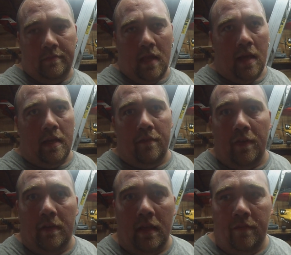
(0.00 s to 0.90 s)
I get
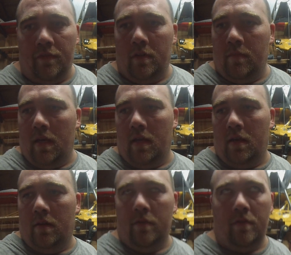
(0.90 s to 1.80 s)
15 foot in my
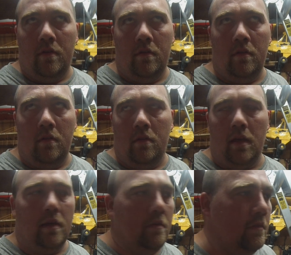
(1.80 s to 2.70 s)
head. Yeah.